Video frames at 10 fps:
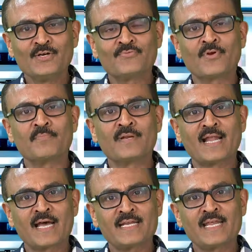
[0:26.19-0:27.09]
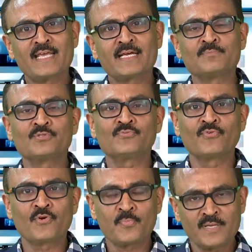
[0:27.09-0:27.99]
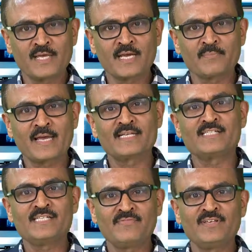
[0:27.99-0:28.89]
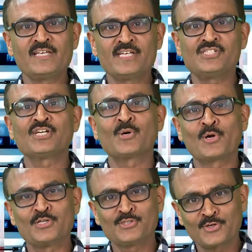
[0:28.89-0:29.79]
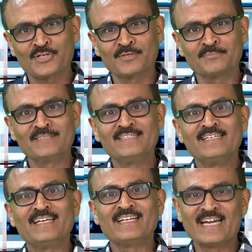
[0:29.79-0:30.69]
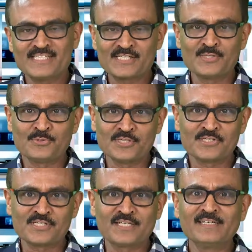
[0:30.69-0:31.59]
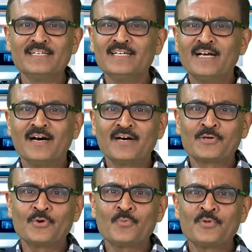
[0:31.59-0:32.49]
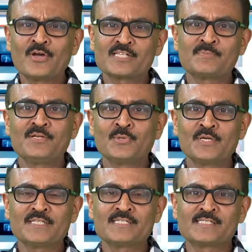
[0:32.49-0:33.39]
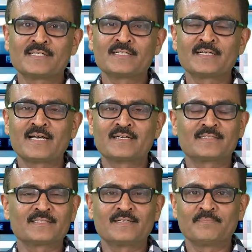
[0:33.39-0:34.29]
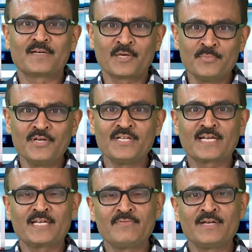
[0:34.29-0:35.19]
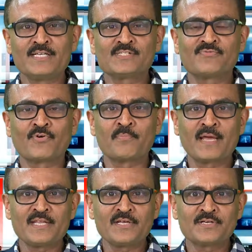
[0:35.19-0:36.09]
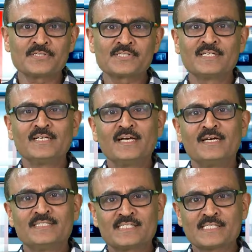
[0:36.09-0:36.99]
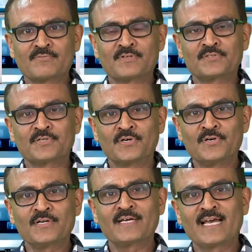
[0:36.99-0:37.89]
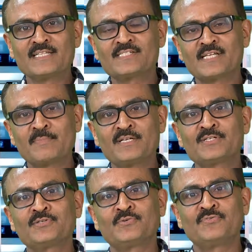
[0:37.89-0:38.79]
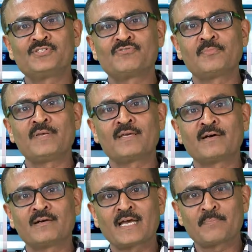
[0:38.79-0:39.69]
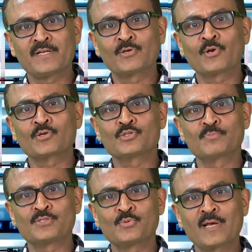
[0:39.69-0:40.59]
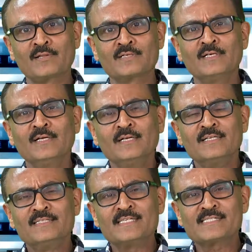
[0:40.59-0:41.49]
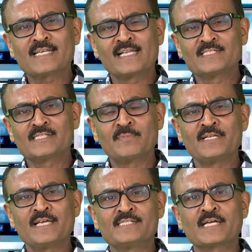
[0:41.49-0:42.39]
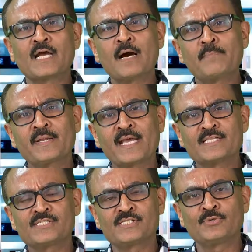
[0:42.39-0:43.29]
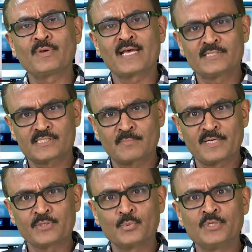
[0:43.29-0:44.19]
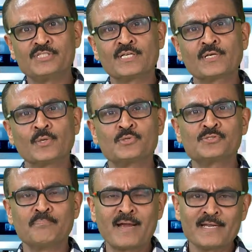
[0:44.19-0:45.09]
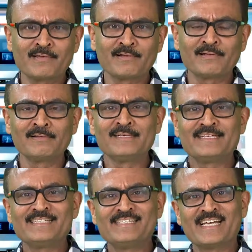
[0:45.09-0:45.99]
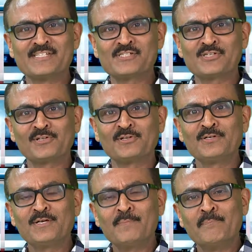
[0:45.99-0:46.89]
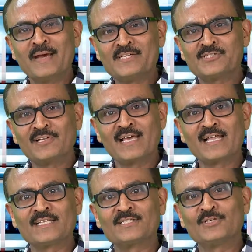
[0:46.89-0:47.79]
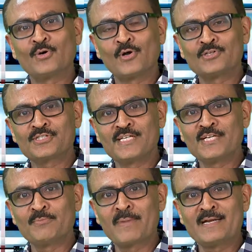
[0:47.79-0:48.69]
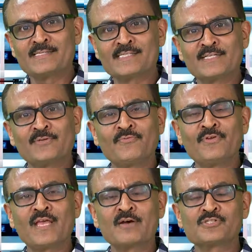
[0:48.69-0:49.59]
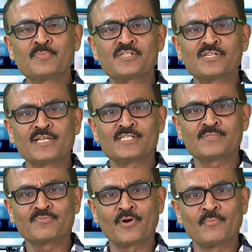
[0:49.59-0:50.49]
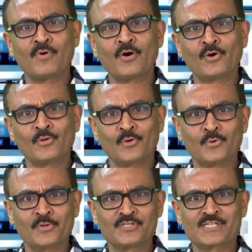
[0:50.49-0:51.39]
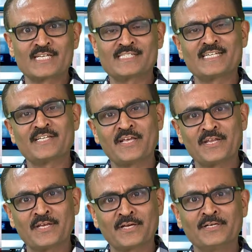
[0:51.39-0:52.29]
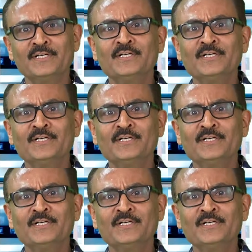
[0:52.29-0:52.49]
from 9 a.m. to 4 p.m. at TV Asia Auditorium in Edison, New Jersey. Uh, GOPIO has been doing these uh, uh, community activities for many years. This is our third health summit, which will be uh, happening on October 12th. This health summit is a comprehensive health summit, which includes medical, dental, mental health, alternative medicine. We have specialists from all over tri-state area